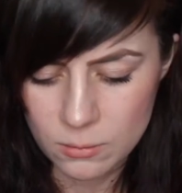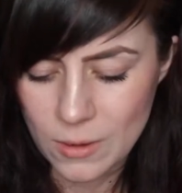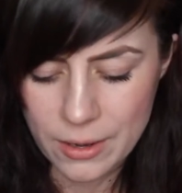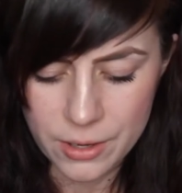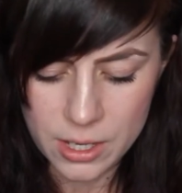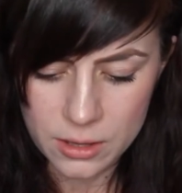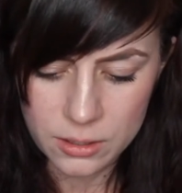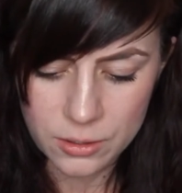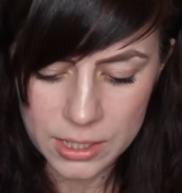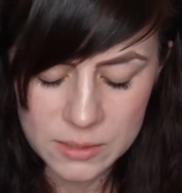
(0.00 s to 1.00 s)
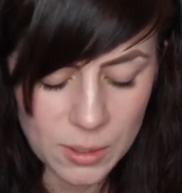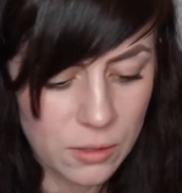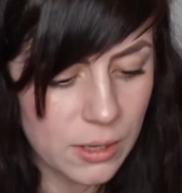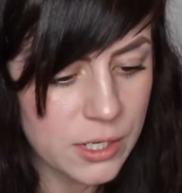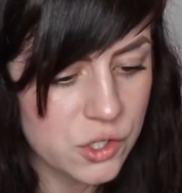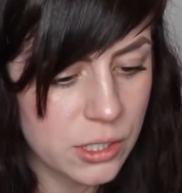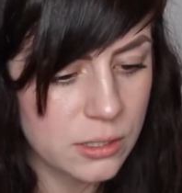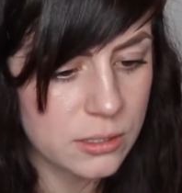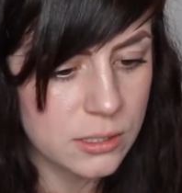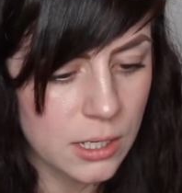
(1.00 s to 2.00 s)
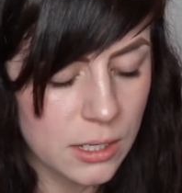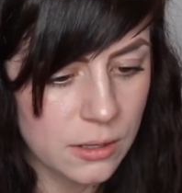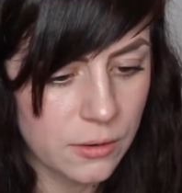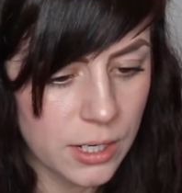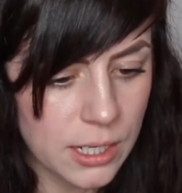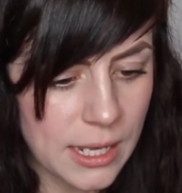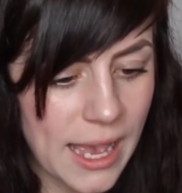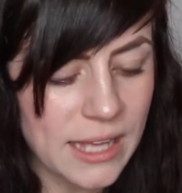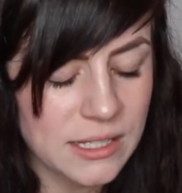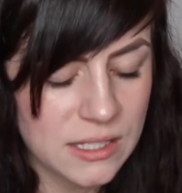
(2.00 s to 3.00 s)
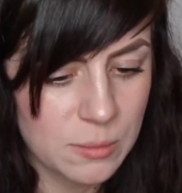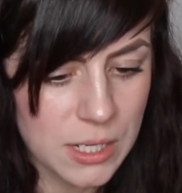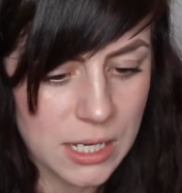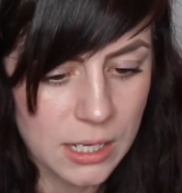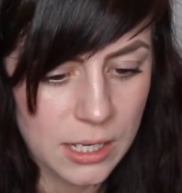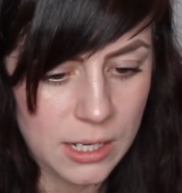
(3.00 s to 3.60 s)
Wow. The Great Speculations. The Great Gatsby.